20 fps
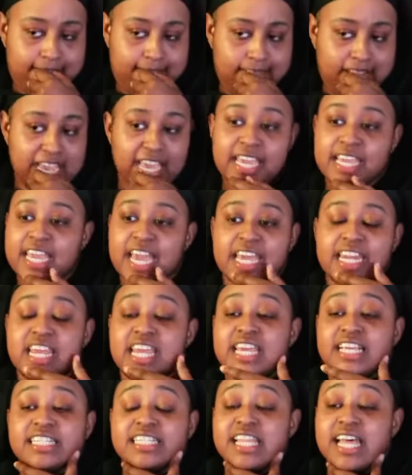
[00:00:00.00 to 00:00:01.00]
He can't,
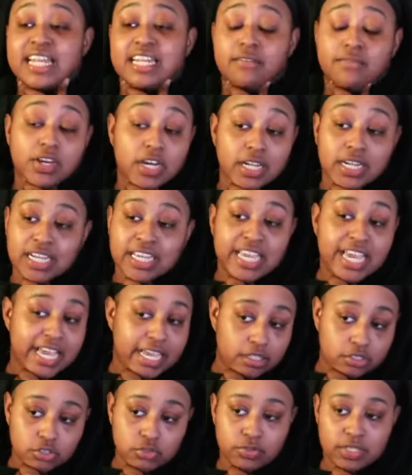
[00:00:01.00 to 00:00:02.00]
he's not even gonna
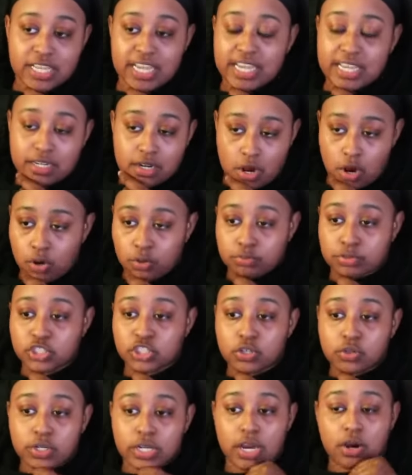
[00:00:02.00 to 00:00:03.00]
cancel the in-home
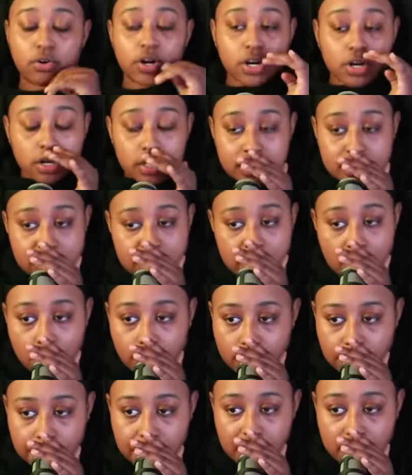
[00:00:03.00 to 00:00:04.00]
studio, girl, because he
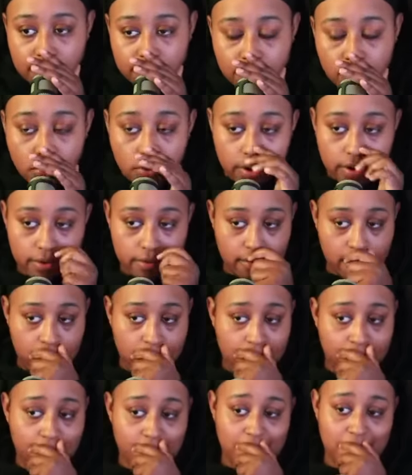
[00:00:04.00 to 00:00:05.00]
already paid for
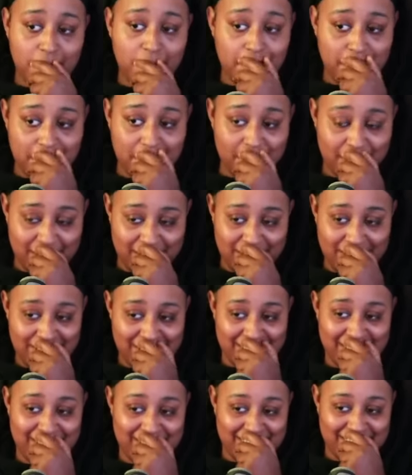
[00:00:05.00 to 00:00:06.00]
it.
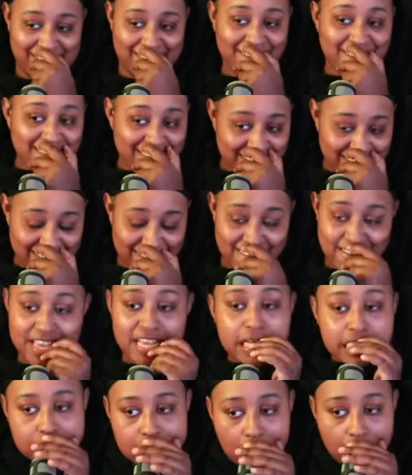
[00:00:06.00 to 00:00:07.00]

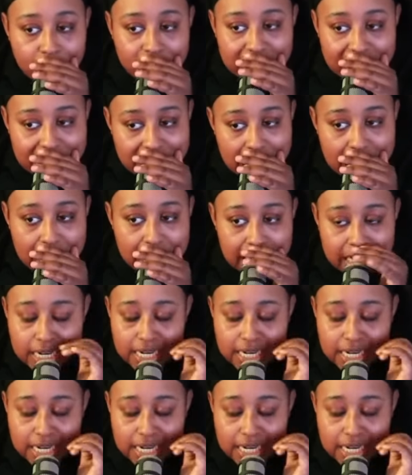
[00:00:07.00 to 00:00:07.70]
That's already done.